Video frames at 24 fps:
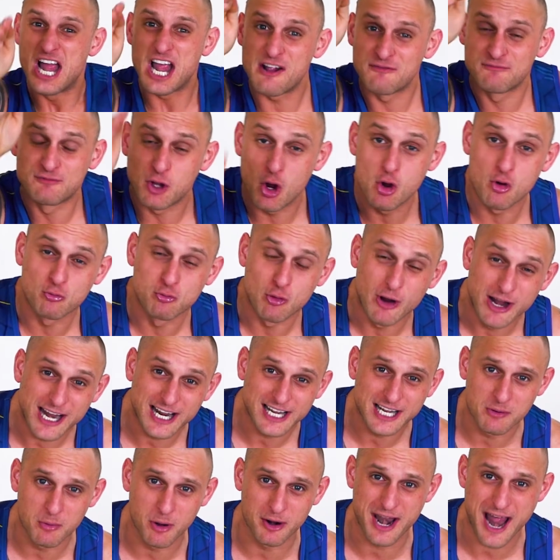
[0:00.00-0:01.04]
If you
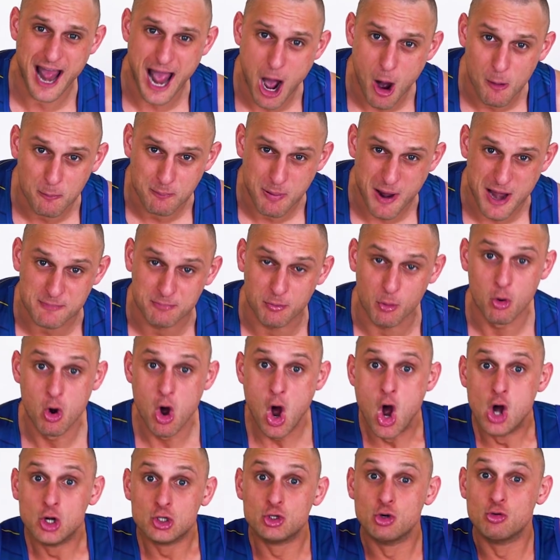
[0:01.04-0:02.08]
really want to help people,
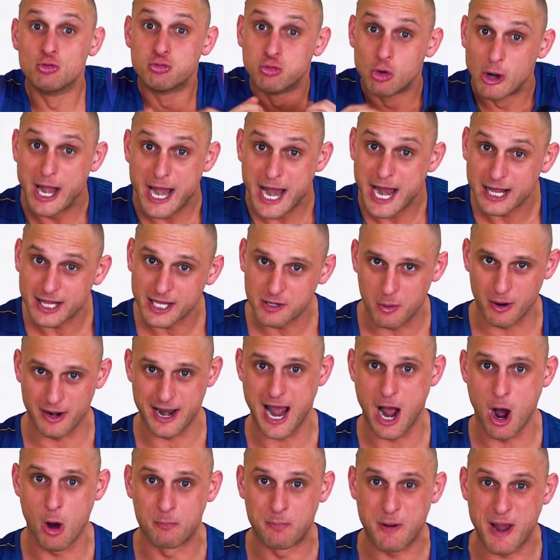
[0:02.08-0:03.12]
you really want
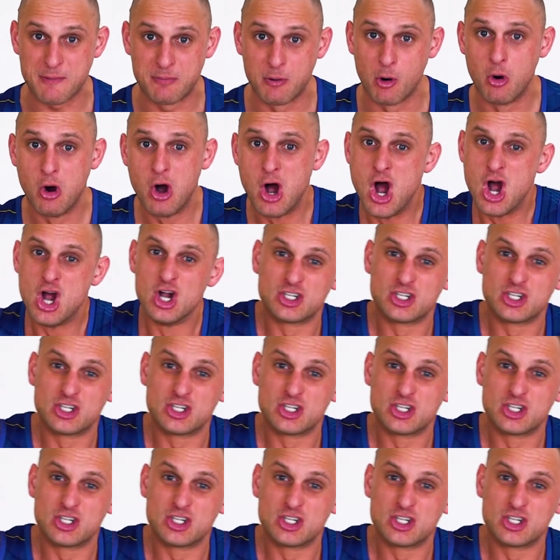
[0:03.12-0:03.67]
to help people,